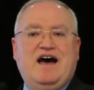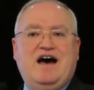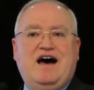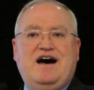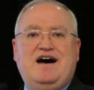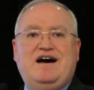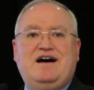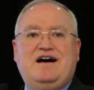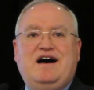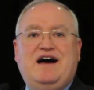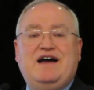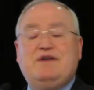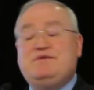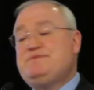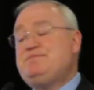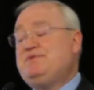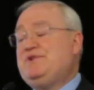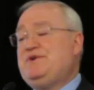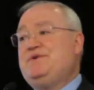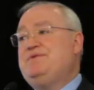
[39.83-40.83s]
I
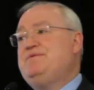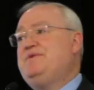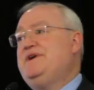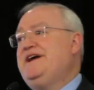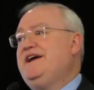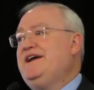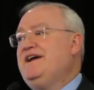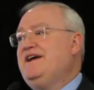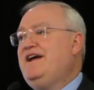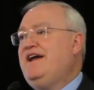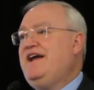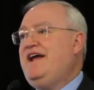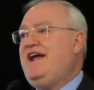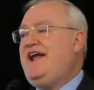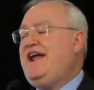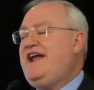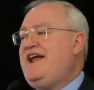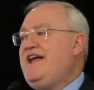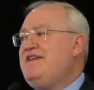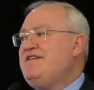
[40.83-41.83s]
was blown away.
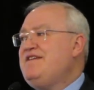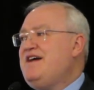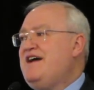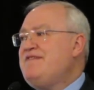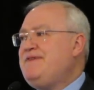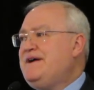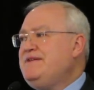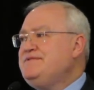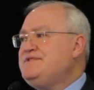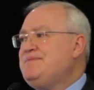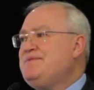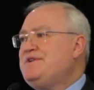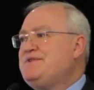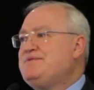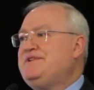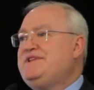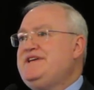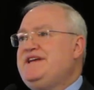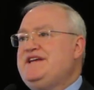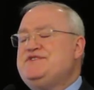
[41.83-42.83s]
And I found something
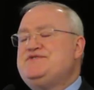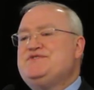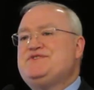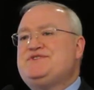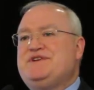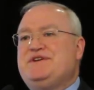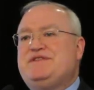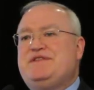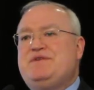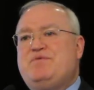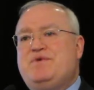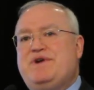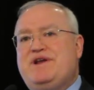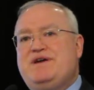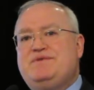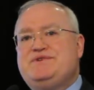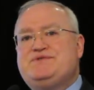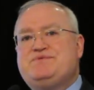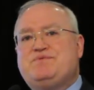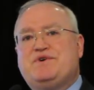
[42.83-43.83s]
really interesting. When
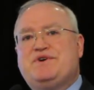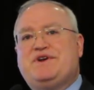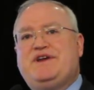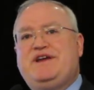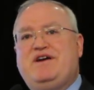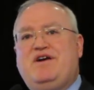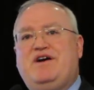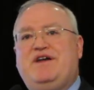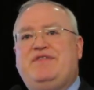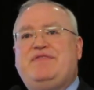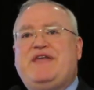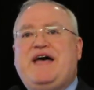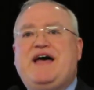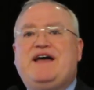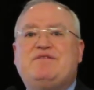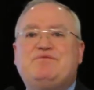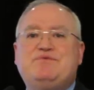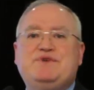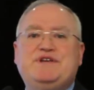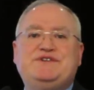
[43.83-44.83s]
I was working on
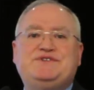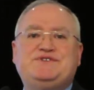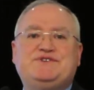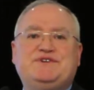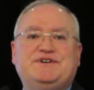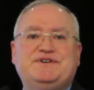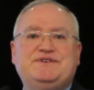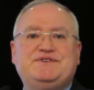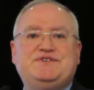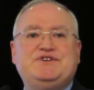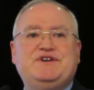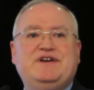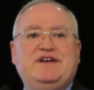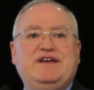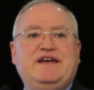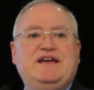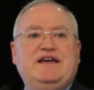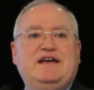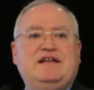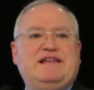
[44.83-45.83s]
that research,
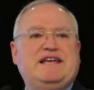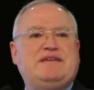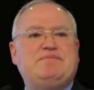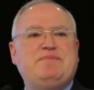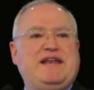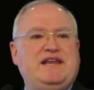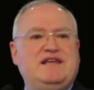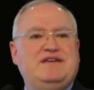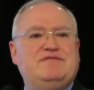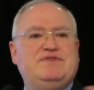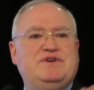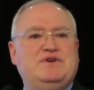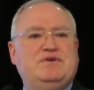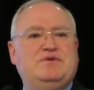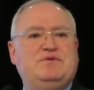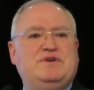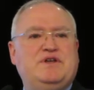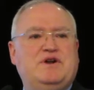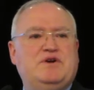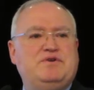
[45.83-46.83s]
like many of you,
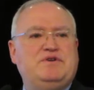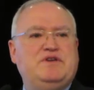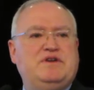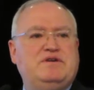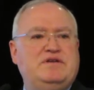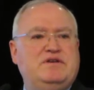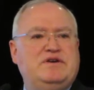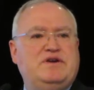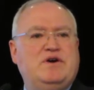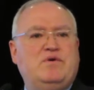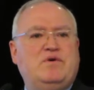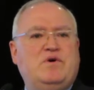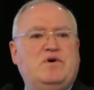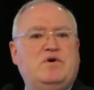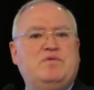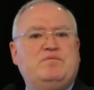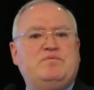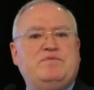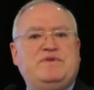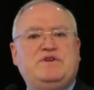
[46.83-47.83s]
you know, you go
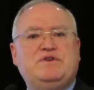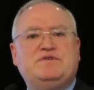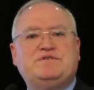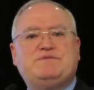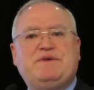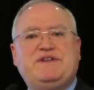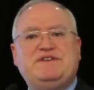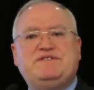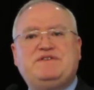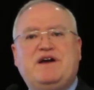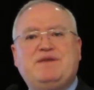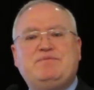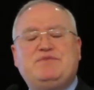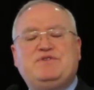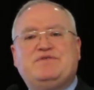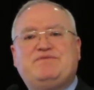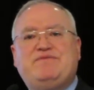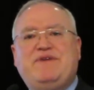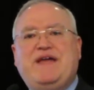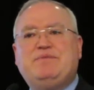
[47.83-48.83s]
home and you spend time with
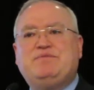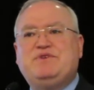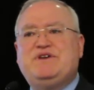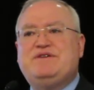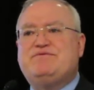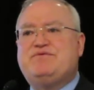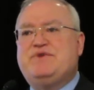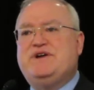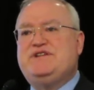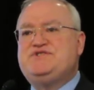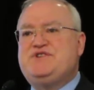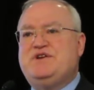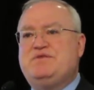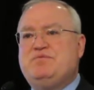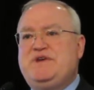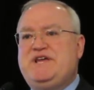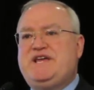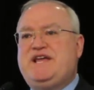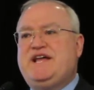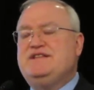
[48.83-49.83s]
your family and friends
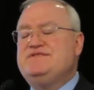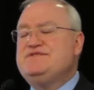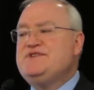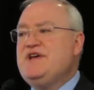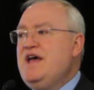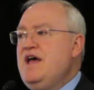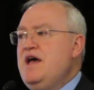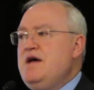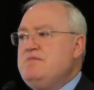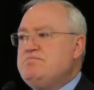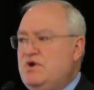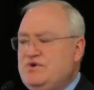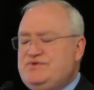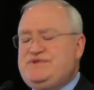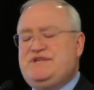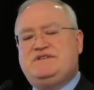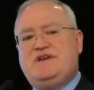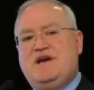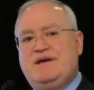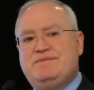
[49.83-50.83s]
on weekends.
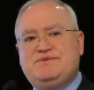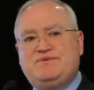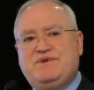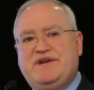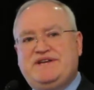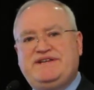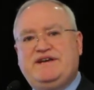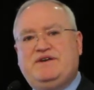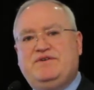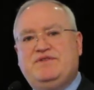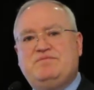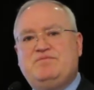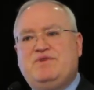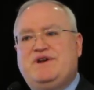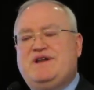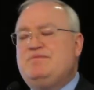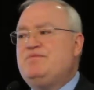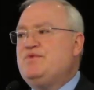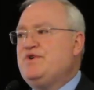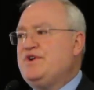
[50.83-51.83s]
Most of the times when I tell them
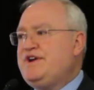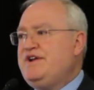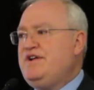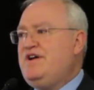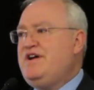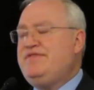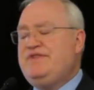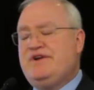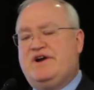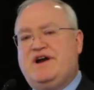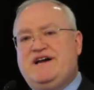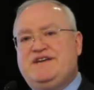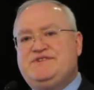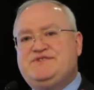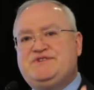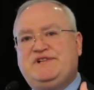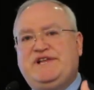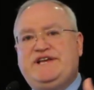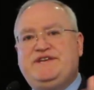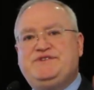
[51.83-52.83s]
what I'm working on, their
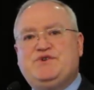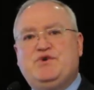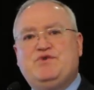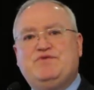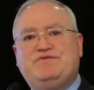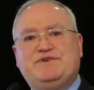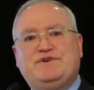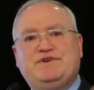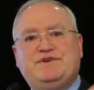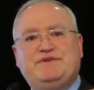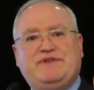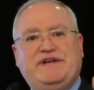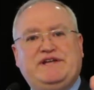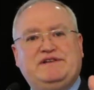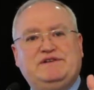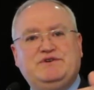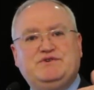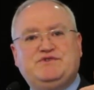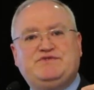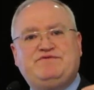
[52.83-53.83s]
eyes glaze over, they
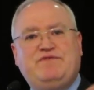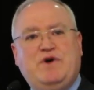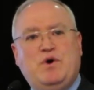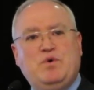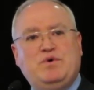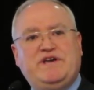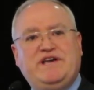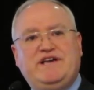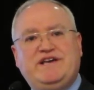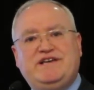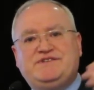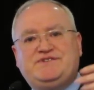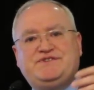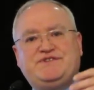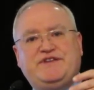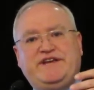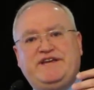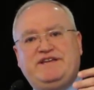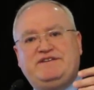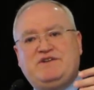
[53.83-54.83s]
lose focus,
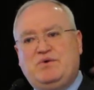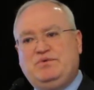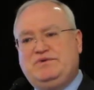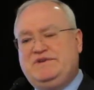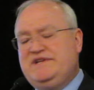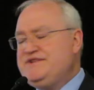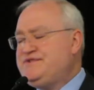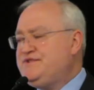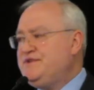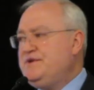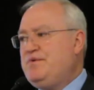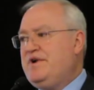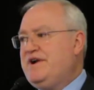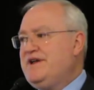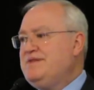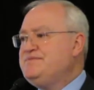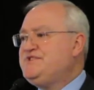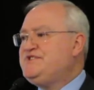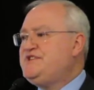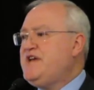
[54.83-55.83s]
they don't listen to
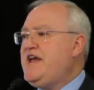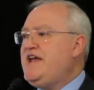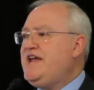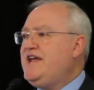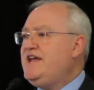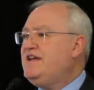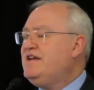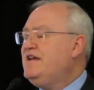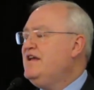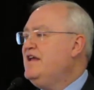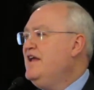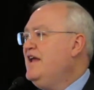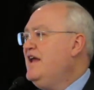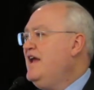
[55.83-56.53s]
what I'm saying.